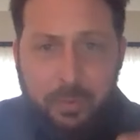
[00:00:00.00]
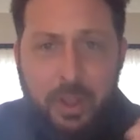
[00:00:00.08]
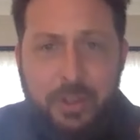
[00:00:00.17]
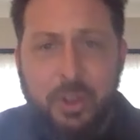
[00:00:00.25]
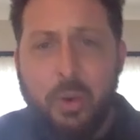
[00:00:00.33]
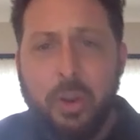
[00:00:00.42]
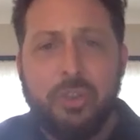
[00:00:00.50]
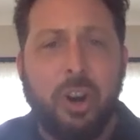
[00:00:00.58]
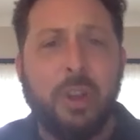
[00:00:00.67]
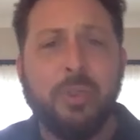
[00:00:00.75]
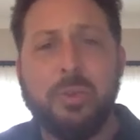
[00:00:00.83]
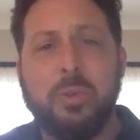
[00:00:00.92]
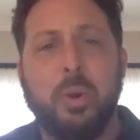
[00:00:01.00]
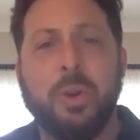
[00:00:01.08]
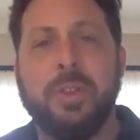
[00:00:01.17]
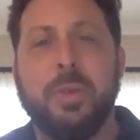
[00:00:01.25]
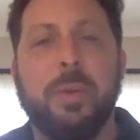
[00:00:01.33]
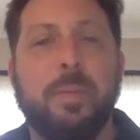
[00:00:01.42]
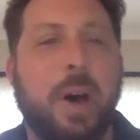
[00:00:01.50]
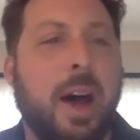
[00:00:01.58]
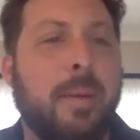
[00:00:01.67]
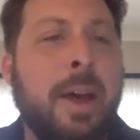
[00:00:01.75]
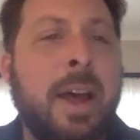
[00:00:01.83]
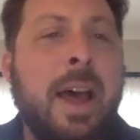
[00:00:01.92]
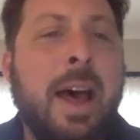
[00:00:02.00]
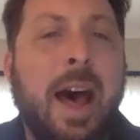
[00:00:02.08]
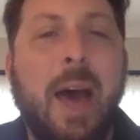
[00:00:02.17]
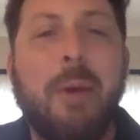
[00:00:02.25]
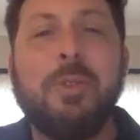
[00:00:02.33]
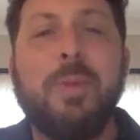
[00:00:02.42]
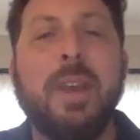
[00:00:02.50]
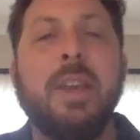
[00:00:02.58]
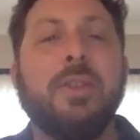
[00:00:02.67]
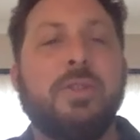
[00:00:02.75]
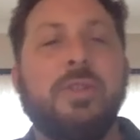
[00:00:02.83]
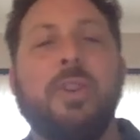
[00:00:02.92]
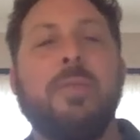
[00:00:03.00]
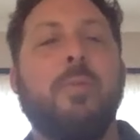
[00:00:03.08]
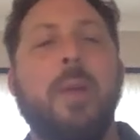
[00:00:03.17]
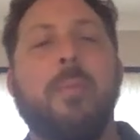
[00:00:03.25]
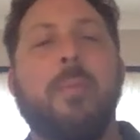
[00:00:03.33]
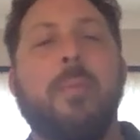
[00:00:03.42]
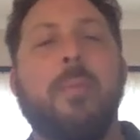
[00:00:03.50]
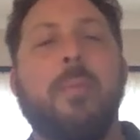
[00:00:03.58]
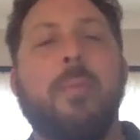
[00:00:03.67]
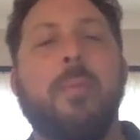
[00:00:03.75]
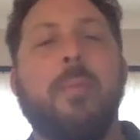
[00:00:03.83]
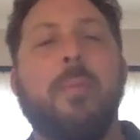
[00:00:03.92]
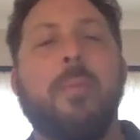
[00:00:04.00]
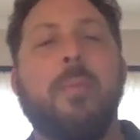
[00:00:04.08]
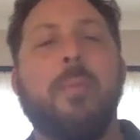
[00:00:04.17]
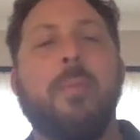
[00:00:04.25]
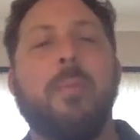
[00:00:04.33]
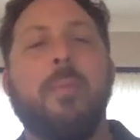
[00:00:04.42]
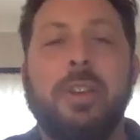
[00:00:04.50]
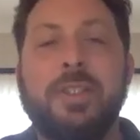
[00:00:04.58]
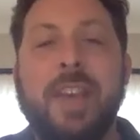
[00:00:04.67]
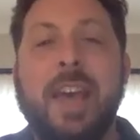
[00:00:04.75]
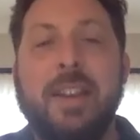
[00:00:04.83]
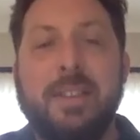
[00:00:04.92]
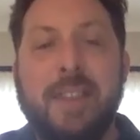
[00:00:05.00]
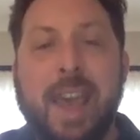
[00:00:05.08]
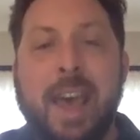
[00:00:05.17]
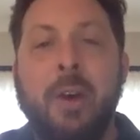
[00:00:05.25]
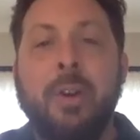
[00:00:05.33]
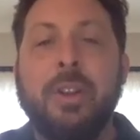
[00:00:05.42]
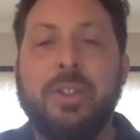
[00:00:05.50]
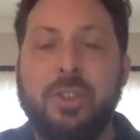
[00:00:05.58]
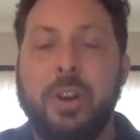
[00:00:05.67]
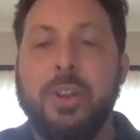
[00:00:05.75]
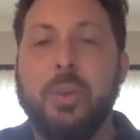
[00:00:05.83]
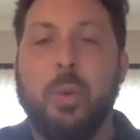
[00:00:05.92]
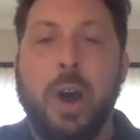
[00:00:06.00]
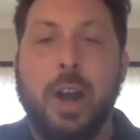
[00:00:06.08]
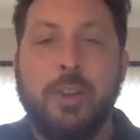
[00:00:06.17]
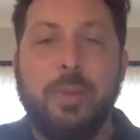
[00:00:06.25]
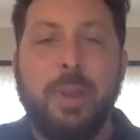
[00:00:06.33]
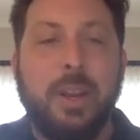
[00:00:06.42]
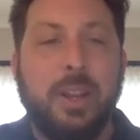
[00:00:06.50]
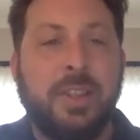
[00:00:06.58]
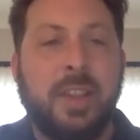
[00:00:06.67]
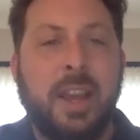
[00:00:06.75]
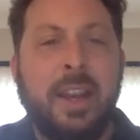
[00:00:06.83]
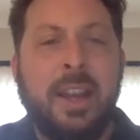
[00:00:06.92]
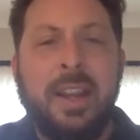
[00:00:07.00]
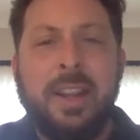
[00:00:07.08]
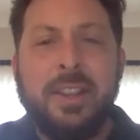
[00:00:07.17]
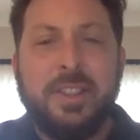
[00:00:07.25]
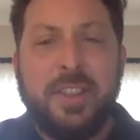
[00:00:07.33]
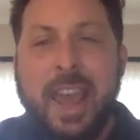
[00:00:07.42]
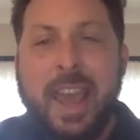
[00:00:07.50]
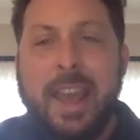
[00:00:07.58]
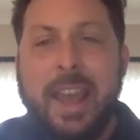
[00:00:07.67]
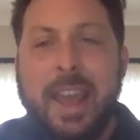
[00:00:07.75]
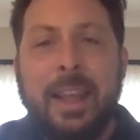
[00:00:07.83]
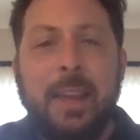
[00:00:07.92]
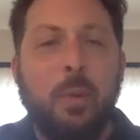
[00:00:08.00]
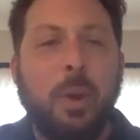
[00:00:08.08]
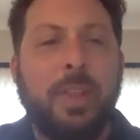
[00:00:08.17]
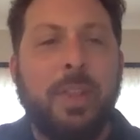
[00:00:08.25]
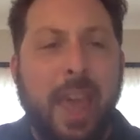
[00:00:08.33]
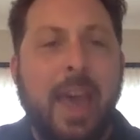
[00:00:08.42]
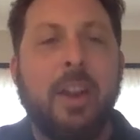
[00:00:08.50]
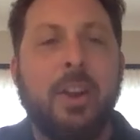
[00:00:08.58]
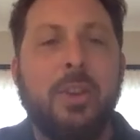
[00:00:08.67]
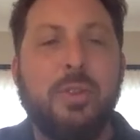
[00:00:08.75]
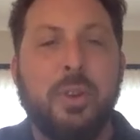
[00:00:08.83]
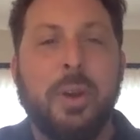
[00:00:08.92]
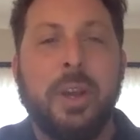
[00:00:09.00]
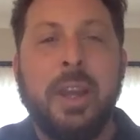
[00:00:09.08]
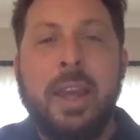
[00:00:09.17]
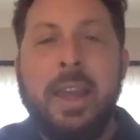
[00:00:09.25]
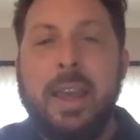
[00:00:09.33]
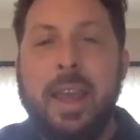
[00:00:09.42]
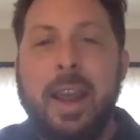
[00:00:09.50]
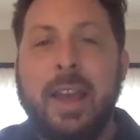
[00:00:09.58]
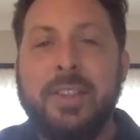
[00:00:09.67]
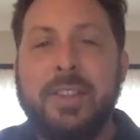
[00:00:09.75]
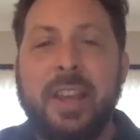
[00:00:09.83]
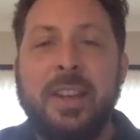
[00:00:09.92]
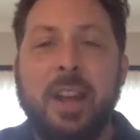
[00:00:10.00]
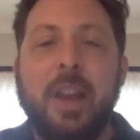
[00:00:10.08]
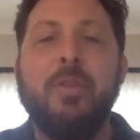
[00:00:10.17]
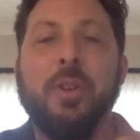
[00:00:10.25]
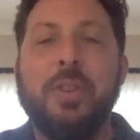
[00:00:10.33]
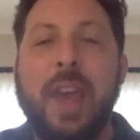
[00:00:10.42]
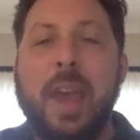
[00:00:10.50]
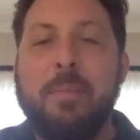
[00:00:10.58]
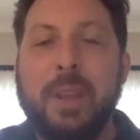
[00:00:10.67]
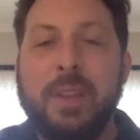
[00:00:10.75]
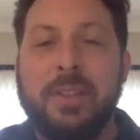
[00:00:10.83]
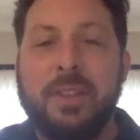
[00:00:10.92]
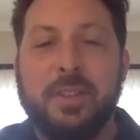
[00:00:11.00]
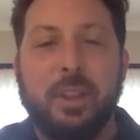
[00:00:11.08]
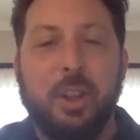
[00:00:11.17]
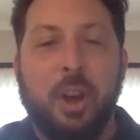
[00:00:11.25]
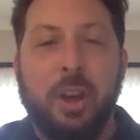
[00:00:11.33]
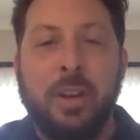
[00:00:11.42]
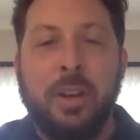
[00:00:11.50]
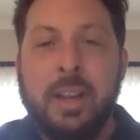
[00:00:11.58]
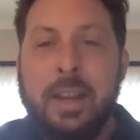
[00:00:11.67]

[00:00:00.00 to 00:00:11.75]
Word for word: So while Charles was rehearsing with Bob, I was making certain preparations. Charles sat down and started to watch me, and he said, Stanley, what the hell are you doing? And I said, None of your damn business, Laughton.